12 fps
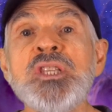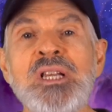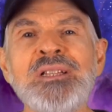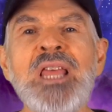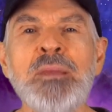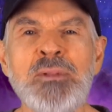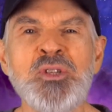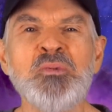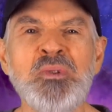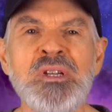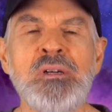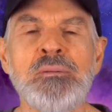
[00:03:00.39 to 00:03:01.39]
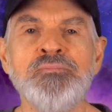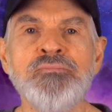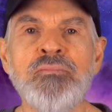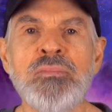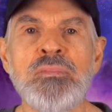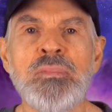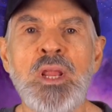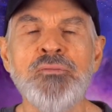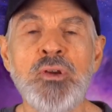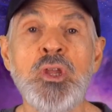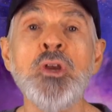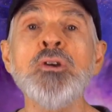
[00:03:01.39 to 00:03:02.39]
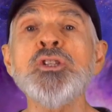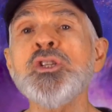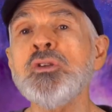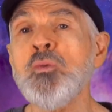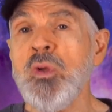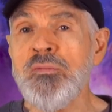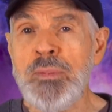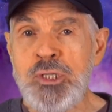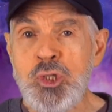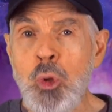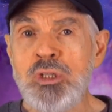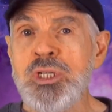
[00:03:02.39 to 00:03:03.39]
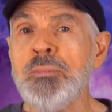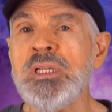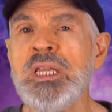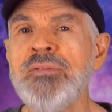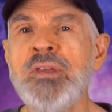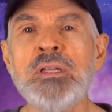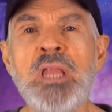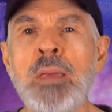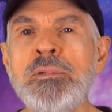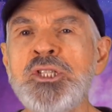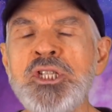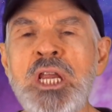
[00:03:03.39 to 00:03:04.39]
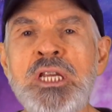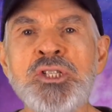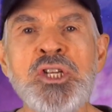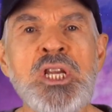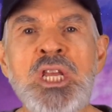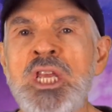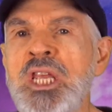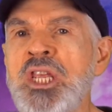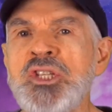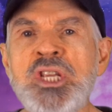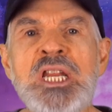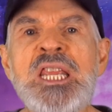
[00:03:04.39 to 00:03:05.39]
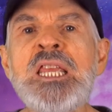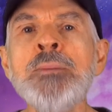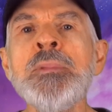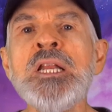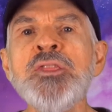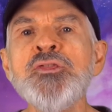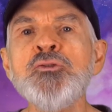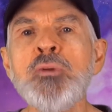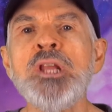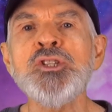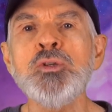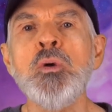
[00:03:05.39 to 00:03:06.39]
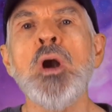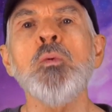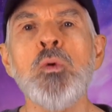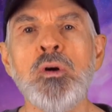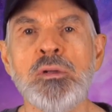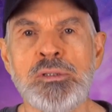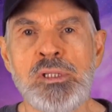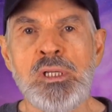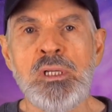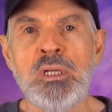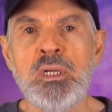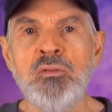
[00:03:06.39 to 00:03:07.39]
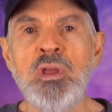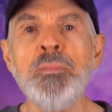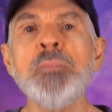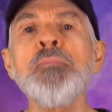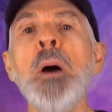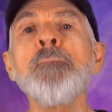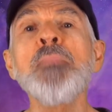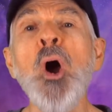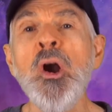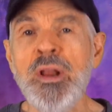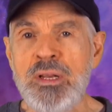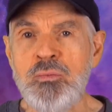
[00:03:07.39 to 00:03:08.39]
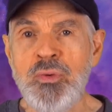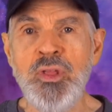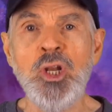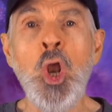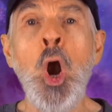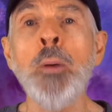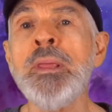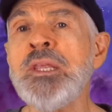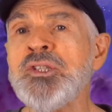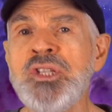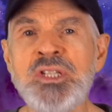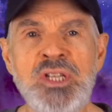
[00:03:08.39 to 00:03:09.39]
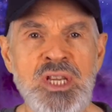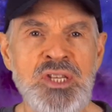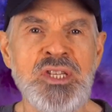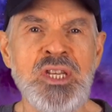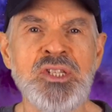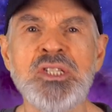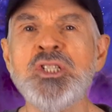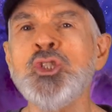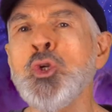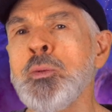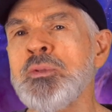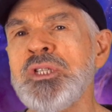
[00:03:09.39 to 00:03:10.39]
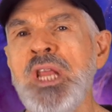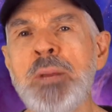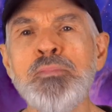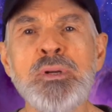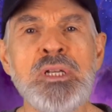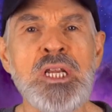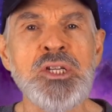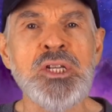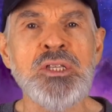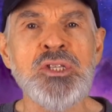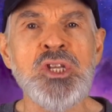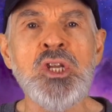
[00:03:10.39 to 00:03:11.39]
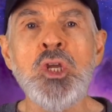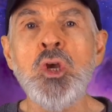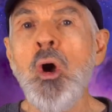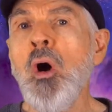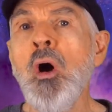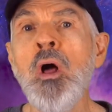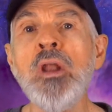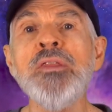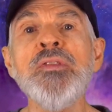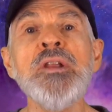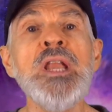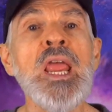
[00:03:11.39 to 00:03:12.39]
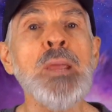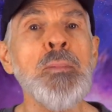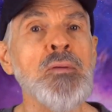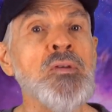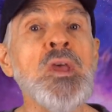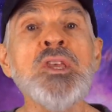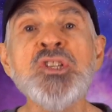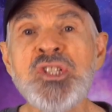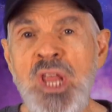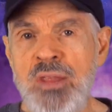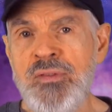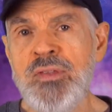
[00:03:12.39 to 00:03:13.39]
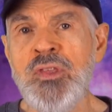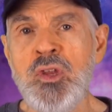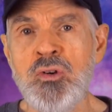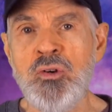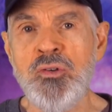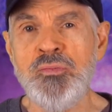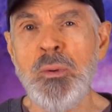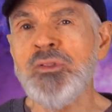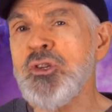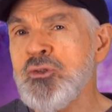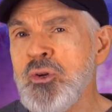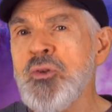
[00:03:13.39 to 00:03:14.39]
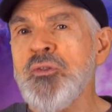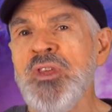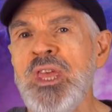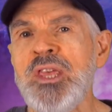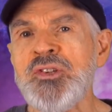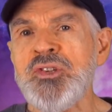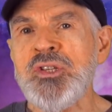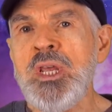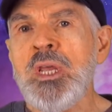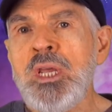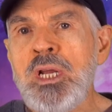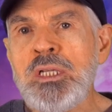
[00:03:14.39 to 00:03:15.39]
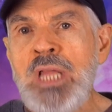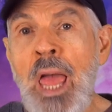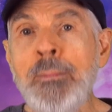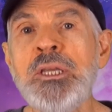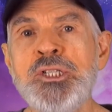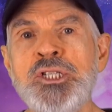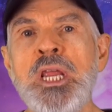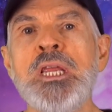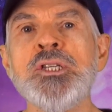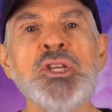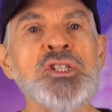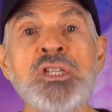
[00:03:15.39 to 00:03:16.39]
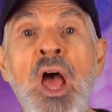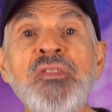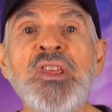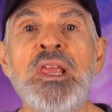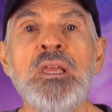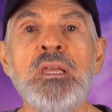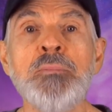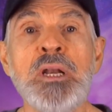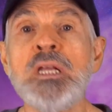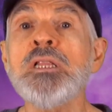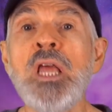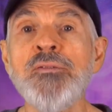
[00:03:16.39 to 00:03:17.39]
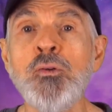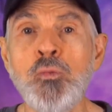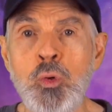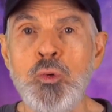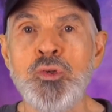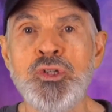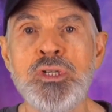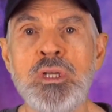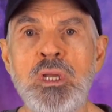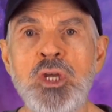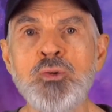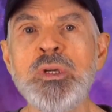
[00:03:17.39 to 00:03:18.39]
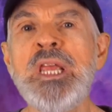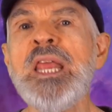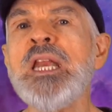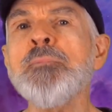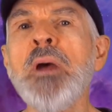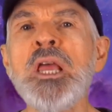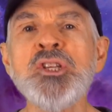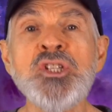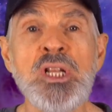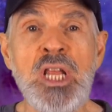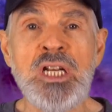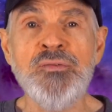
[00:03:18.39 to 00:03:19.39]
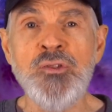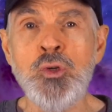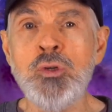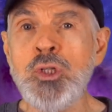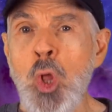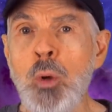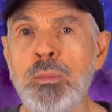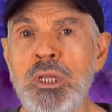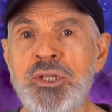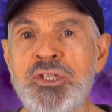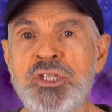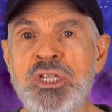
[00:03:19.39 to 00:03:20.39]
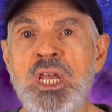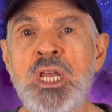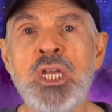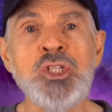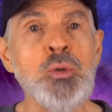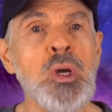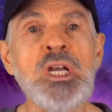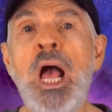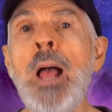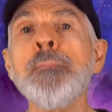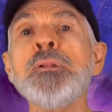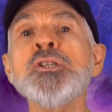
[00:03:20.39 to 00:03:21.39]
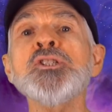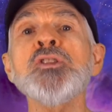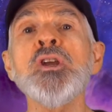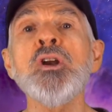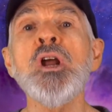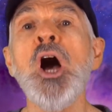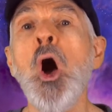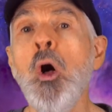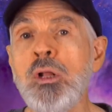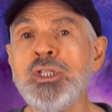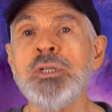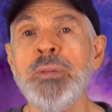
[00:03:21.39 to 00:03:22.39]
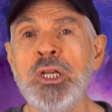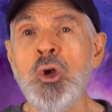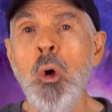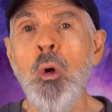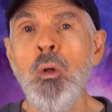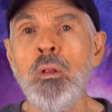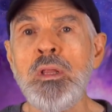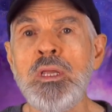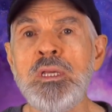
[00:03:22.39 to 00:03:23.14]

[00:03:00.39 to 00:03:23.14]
that claim it's real. For years, we've been told to believe that climate change is an imminent threat to our world. We've been bombarded with alarming statistics and doomsday predictions, all in the name of saving the Earth. But the truth is, climate change is nothing but a clever ruse created by a select few globalists to accomplish their ultimate goal,